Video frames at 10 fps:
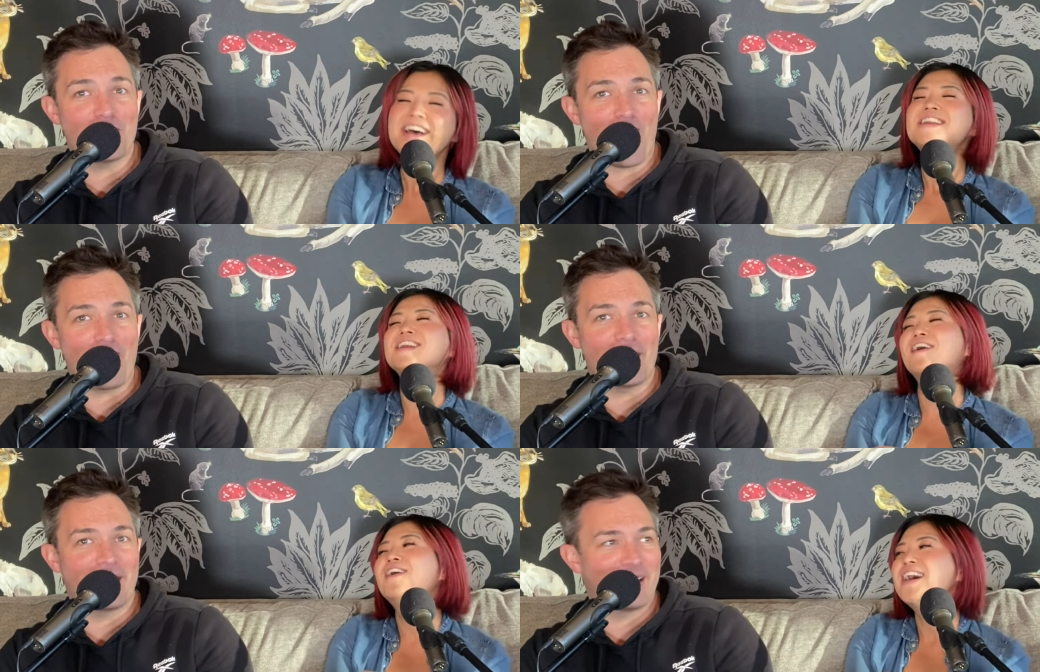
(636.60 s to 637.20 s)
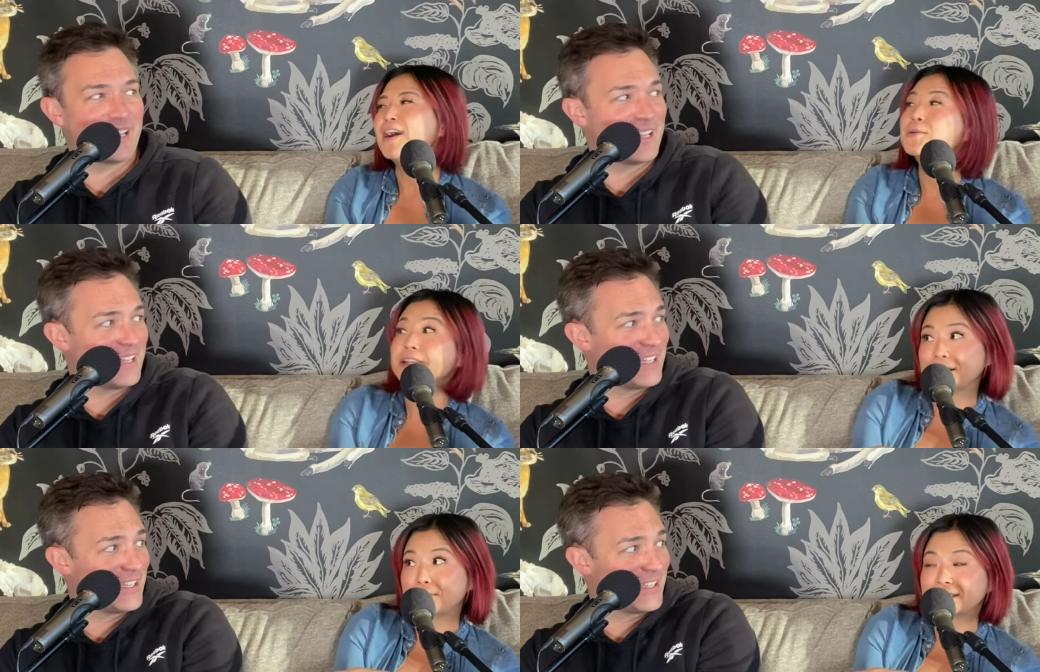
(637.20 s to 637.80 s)
Speaker 1: not. no, I
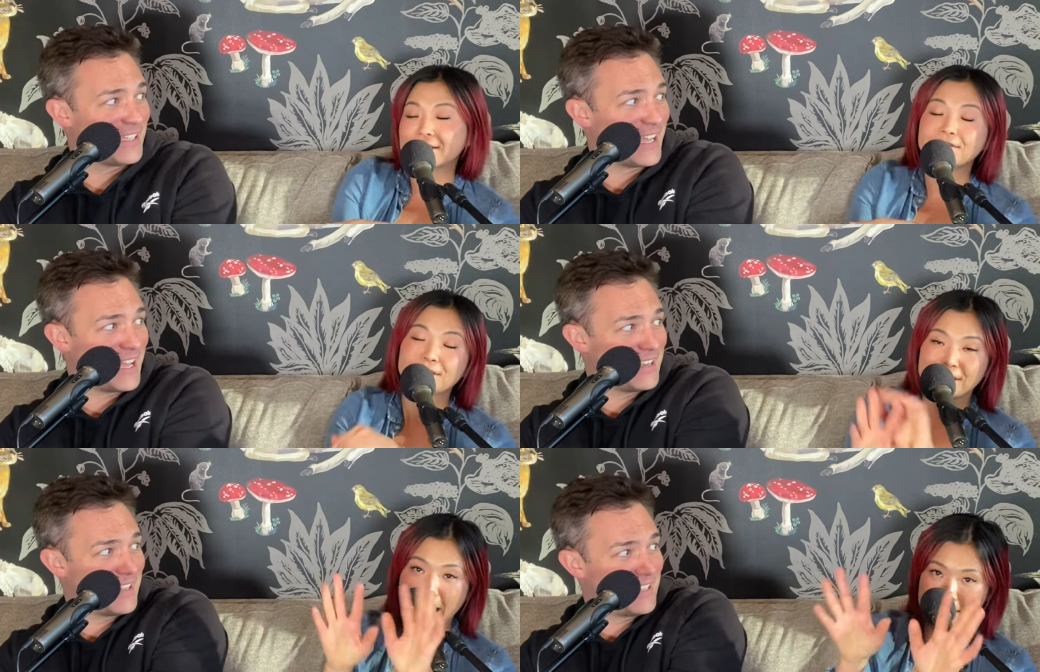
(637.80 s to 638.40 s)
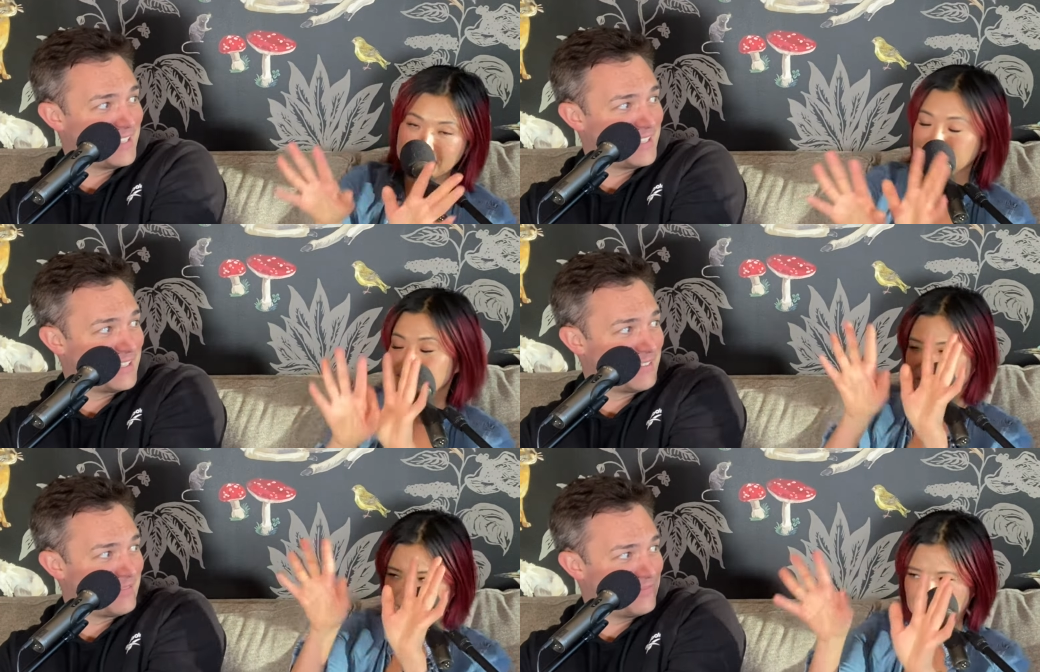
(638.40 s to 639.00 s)
wouldn't kill myself, guys.
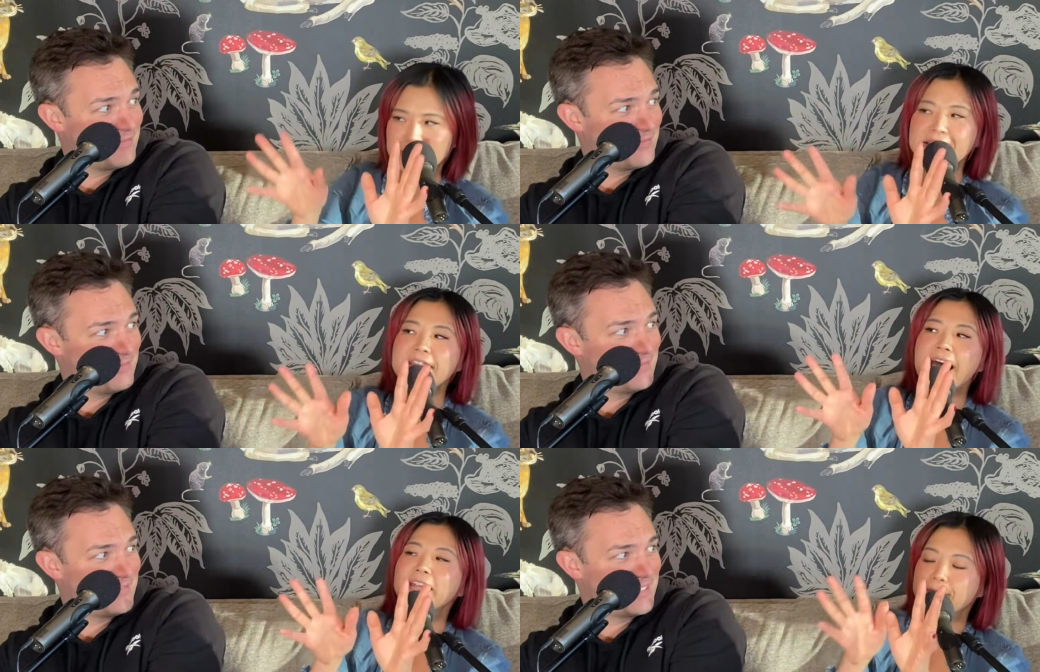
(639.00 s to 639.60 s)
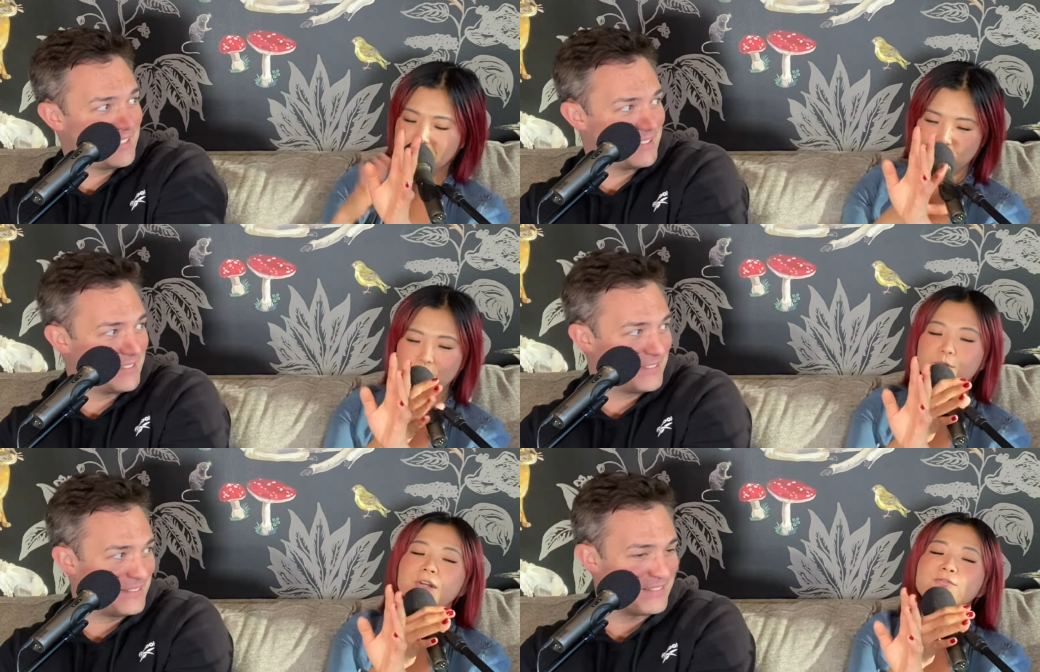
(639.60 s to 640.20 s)
Let's not say that. Let me
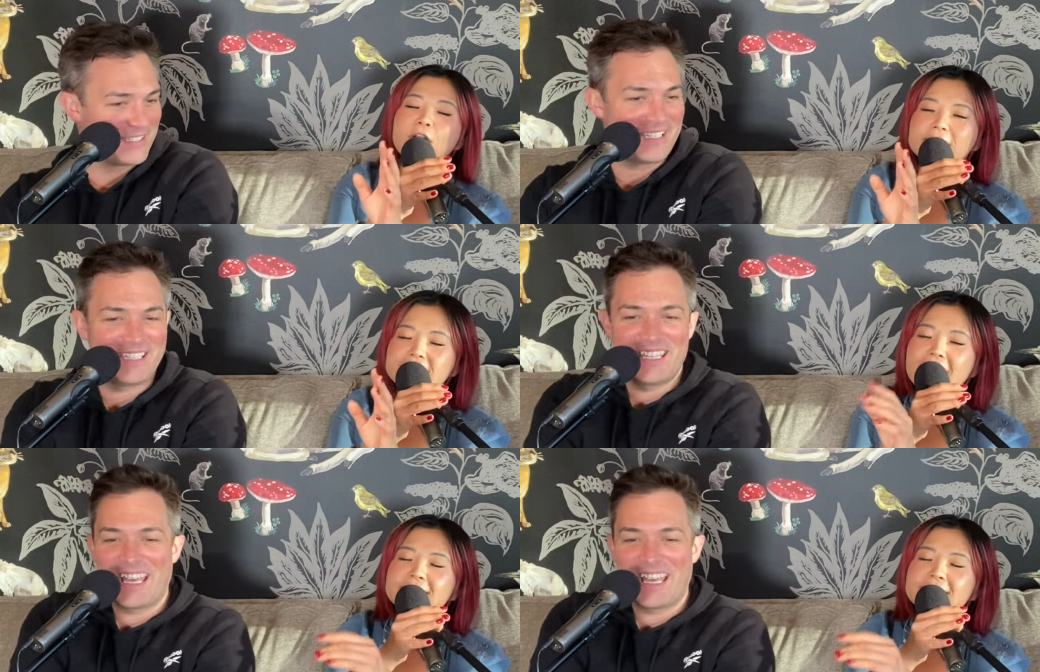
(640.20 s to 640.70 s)
rephrase that.